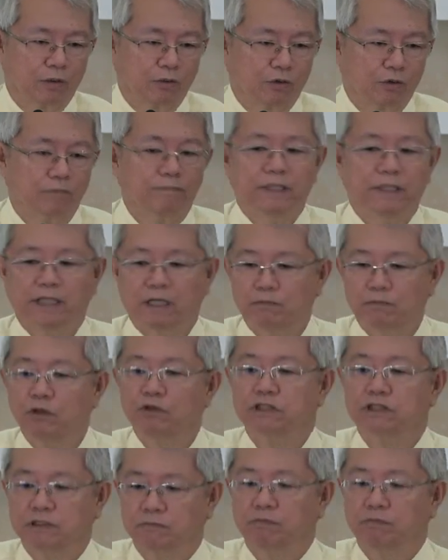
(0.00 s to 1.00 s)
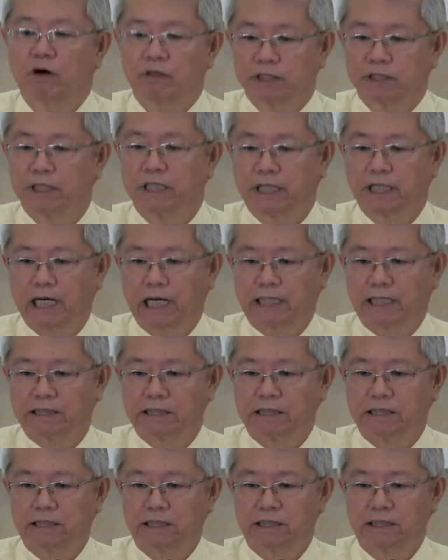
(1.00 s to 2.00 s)
would be the most important
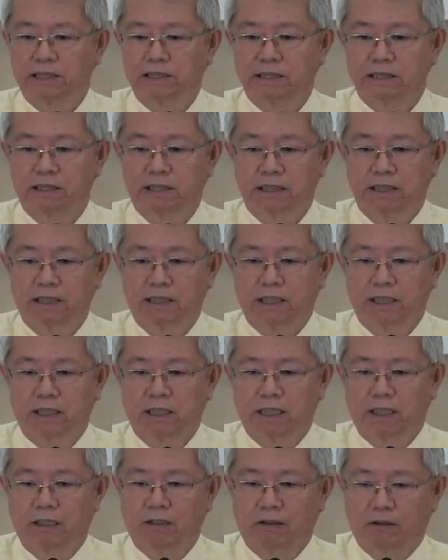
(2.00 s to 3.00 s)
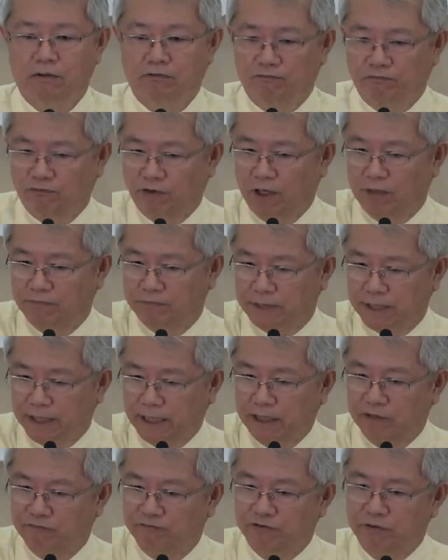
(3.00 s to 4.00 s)
class from the
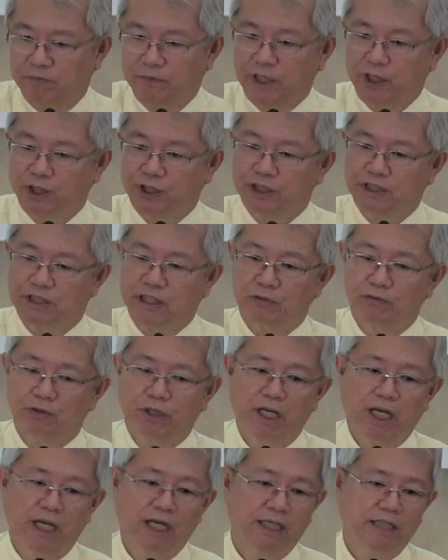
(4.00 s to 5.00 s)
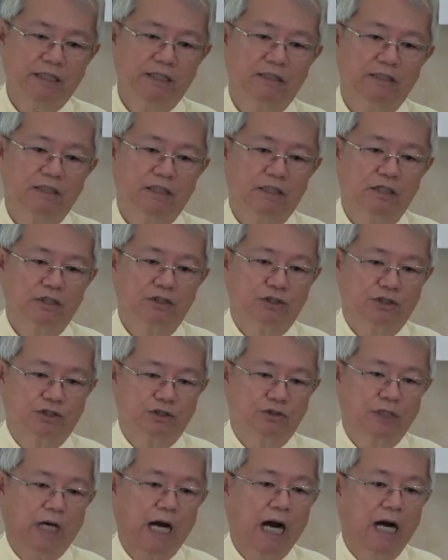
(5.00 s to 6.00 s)
information that we learn
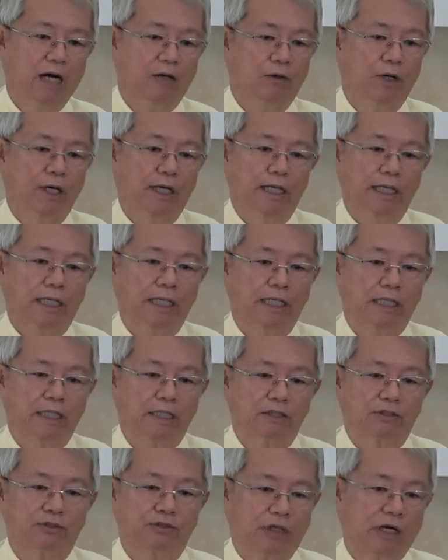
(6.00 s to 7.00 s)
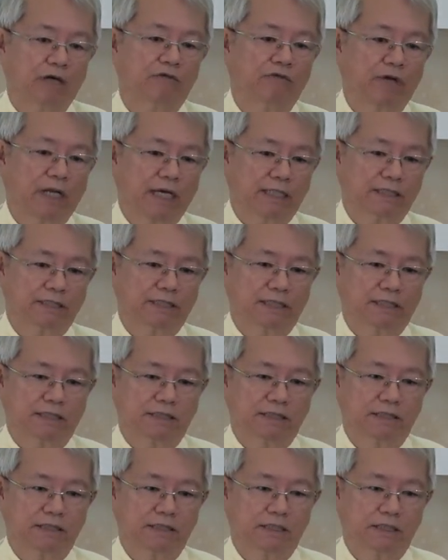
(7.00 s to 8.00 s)
through our 12
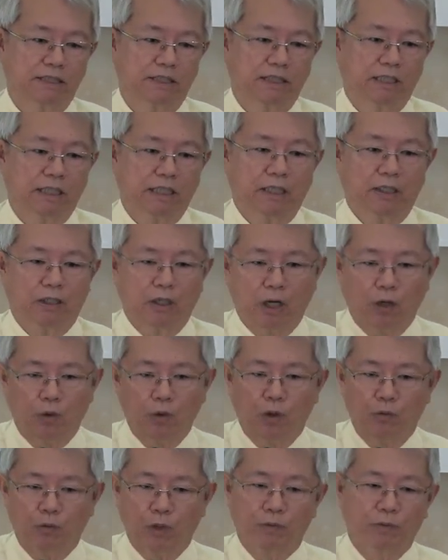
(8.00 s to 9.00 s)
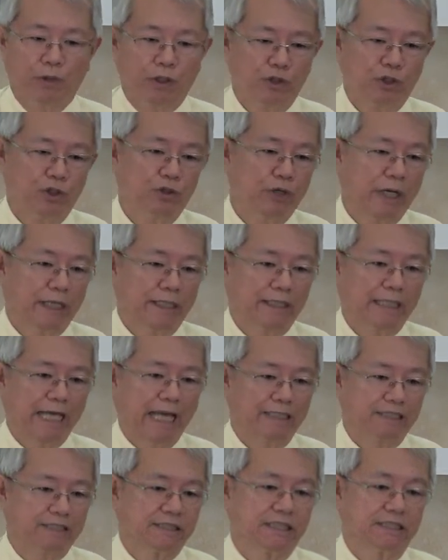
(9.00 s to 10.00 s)
lessons. We will do an
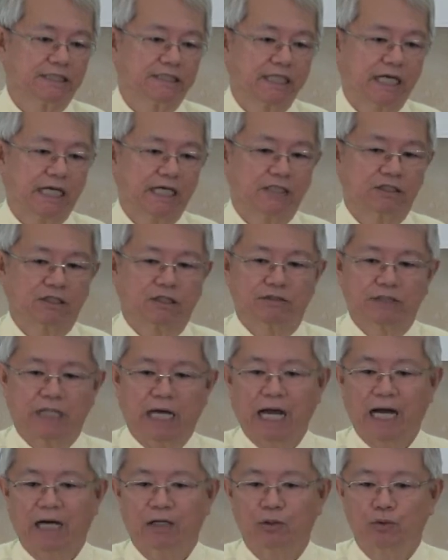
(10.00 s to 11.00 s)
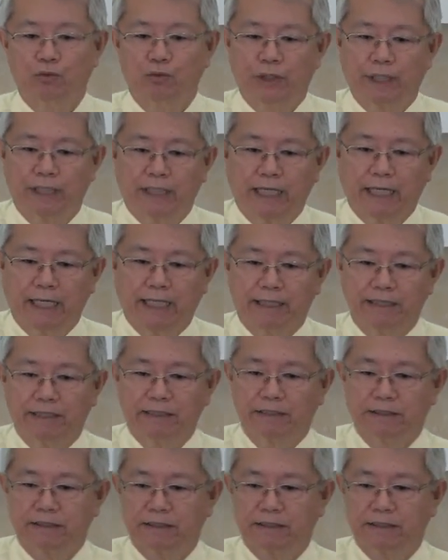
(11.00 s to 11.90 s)
exercise on how we can